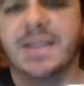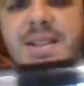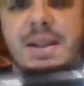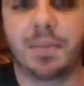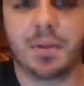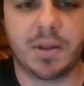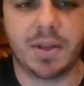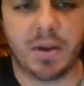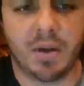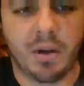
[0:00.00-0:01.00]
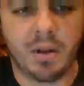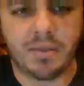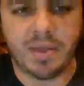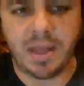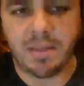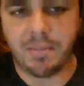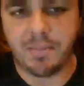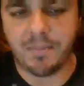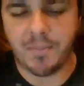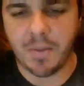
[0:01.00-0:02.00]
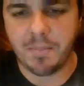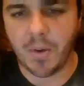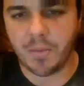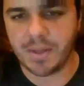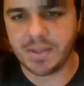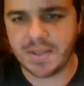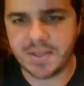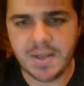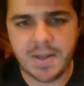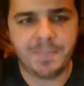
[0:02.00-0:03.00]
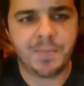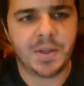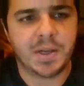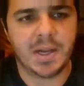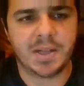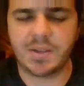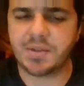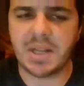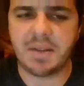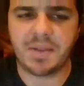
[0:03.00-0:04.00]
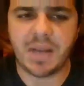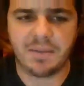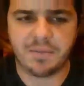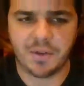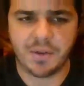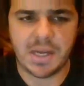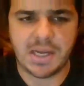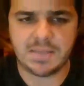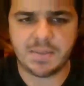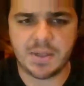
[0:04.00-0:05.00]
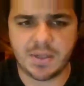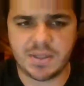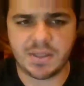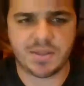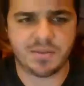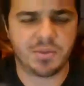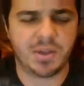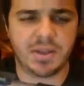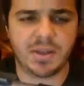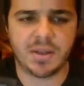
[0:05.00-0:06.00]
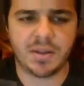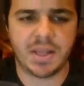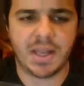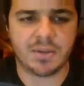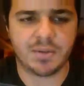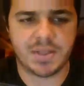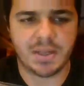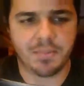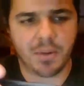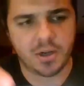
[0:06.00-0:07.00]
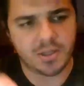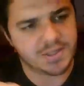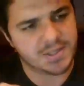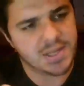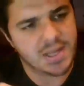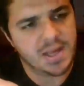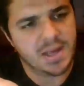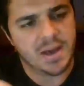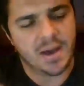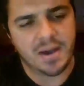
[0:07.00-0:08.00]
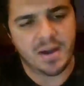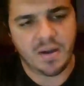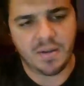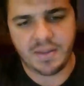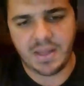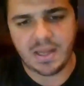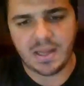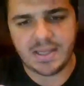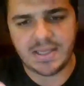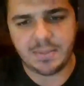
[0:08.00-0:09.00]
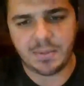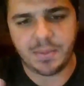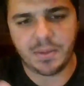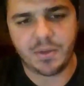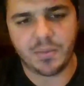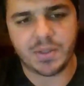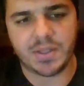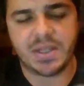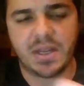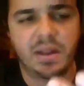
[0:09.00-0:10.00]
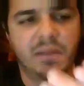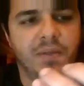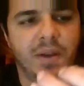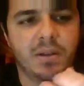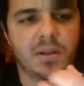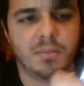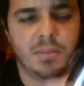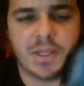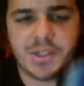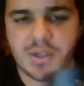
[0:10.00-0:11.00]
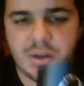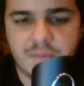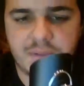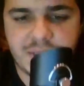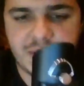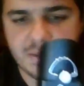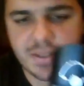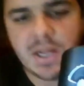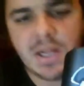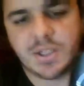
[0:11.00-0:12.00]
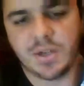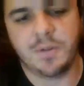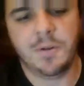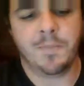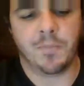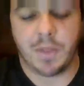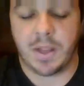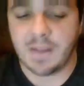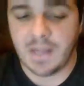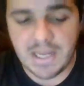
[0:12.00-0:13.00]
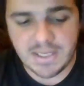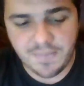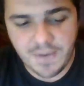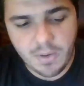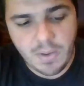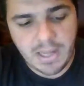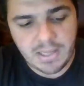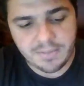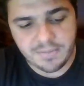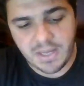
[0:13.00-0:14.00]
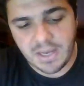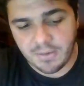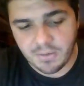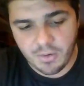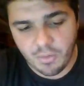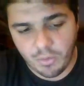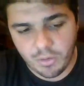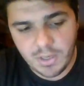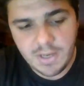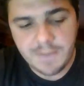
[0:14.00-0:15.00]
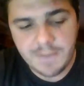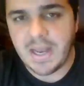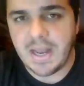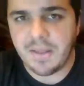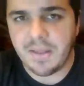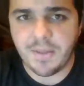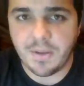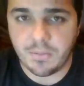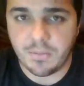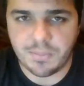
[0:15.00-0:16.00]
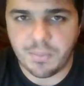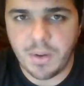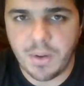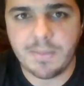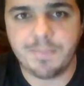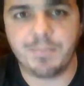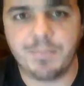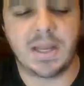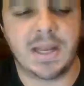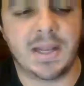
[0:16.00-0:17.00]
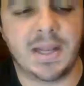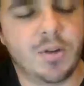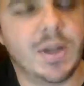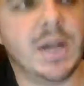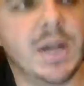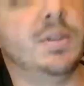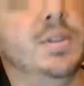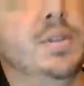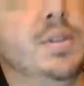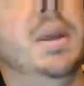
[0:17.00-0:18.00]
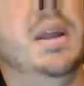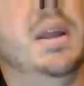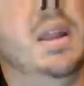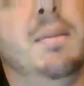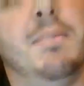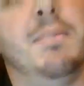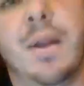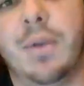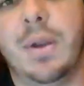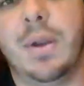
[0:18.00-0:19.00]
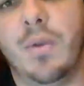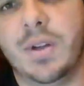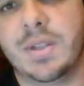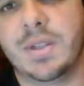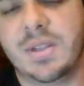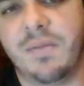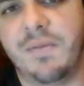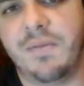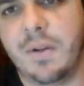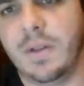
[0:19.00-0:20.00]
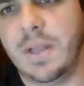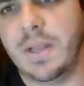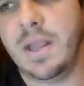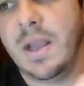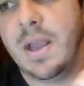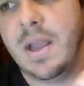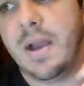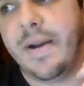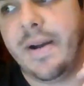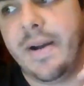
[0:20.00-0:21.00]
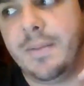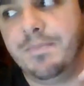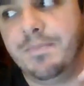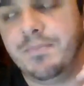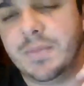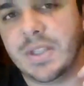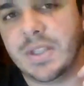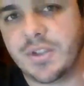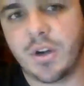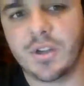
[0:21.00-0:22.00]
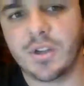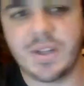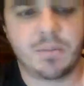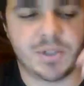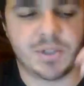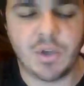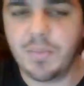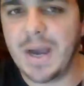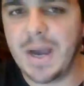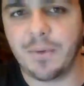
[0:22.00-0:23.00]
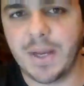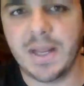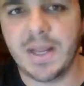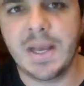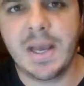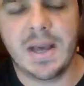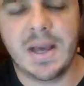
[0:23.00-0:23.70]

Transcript: I assembled all of the components to save time for you guys because it's really not the interesting parts on the lightsaber build. You want to see the final completion of this hilt. So, in the last video, I left the inner core and I thought that there was a problem, but it turned out to be the battery was severely discharged. There was no battery.